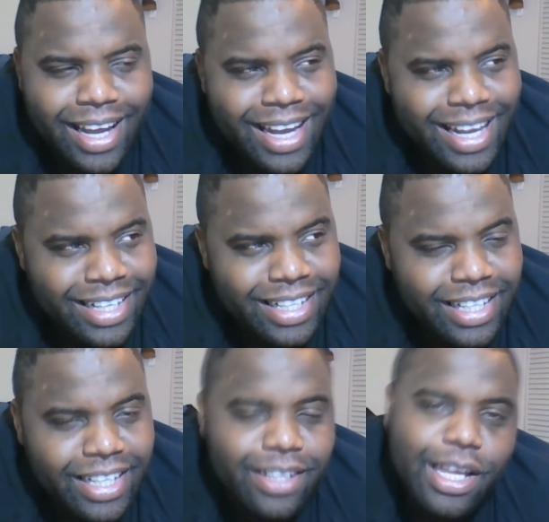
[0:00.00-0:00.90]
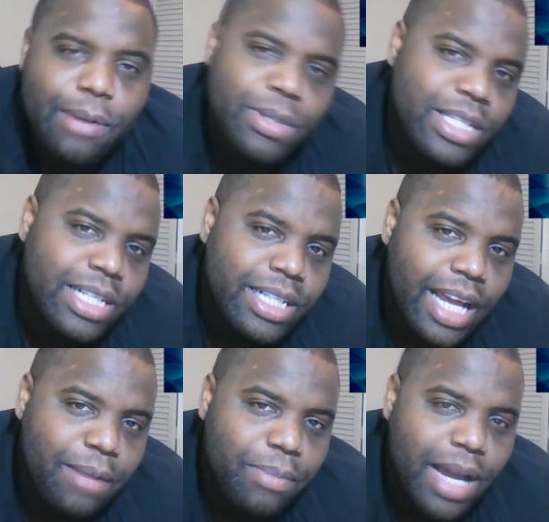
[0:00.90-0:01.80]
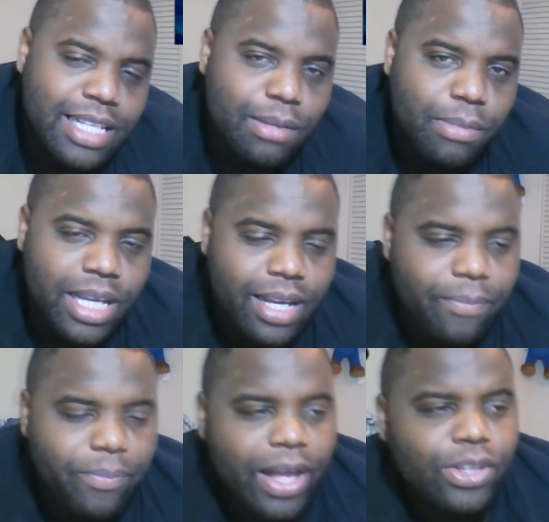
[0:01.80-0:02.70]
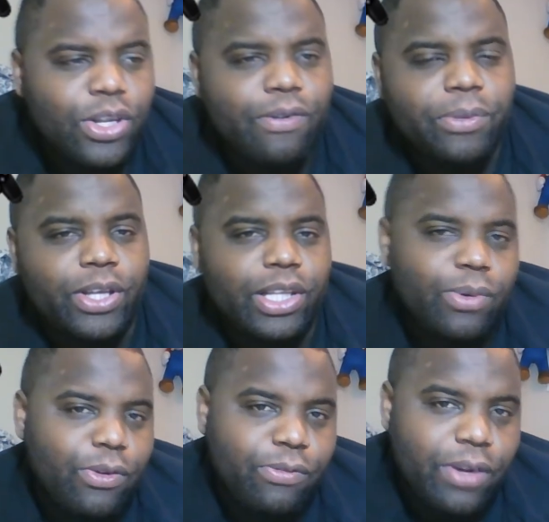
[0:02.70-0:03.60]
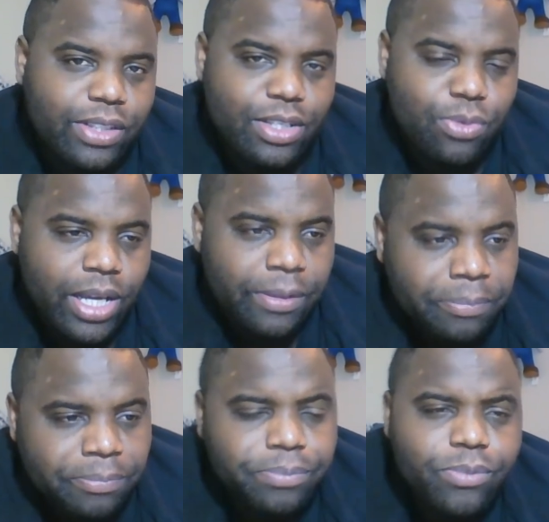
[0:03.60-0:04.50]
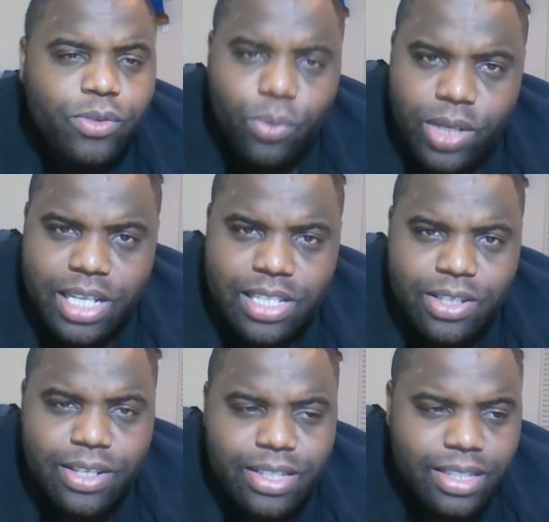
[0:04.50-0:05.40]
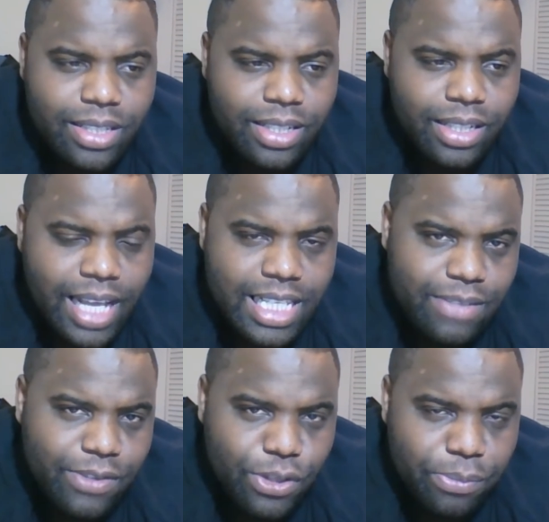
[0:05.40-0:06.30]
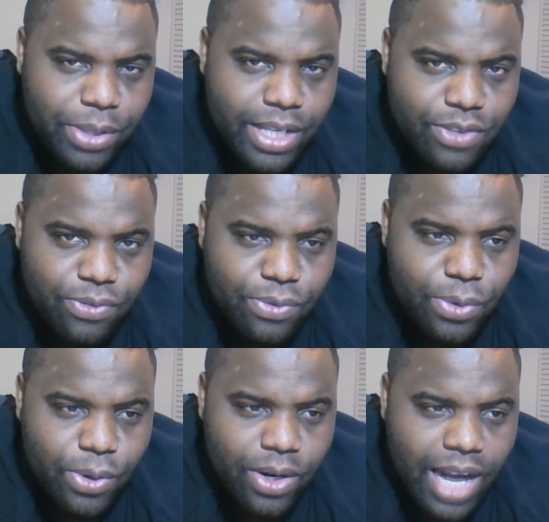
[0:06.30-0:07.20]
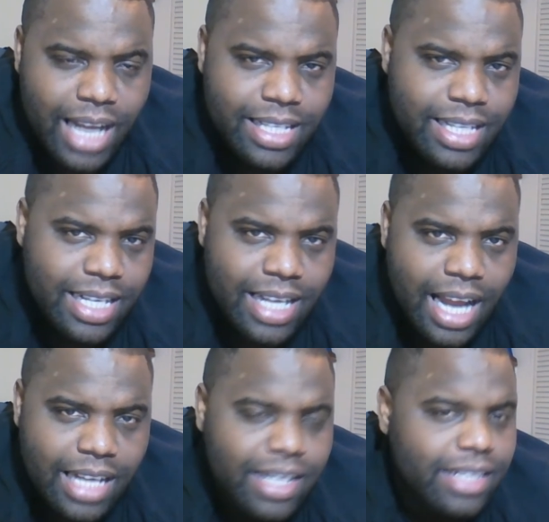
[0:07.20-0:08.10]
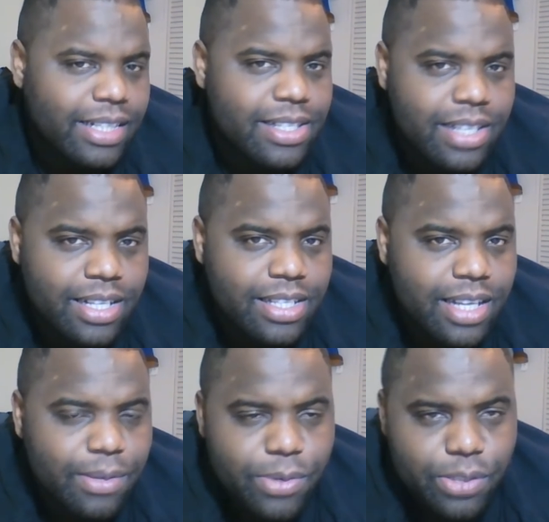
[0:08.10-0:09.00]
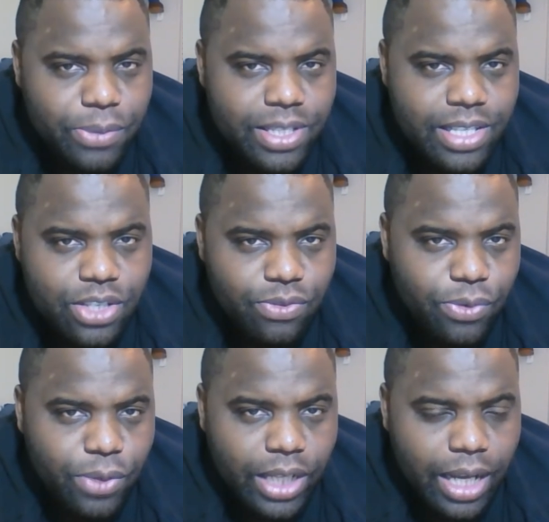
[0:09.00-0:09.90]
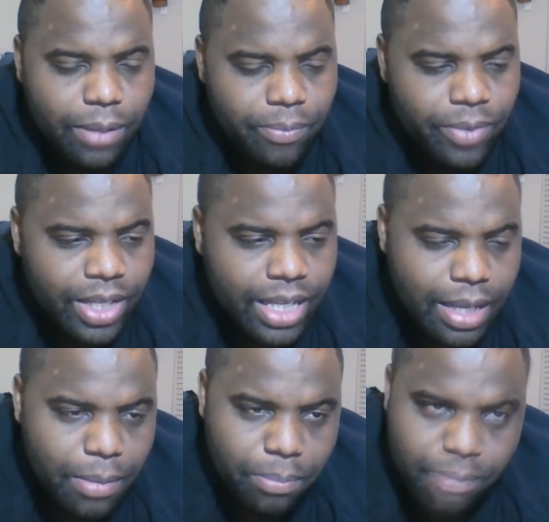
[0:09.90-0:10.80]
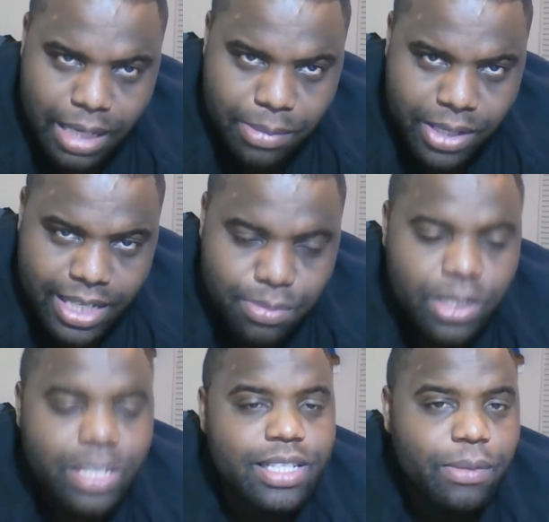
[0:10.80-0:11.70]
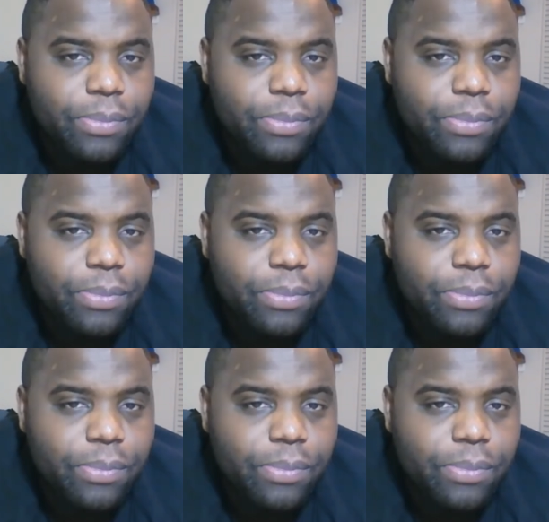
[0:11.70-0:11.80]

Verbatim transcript: and it was good and bad to me. I don't know if I'm the only one who felt this way. When I saw the, the Last of Us on PS4, I did not get the sense that it was a PlayStation 4 game. Maybe it's because the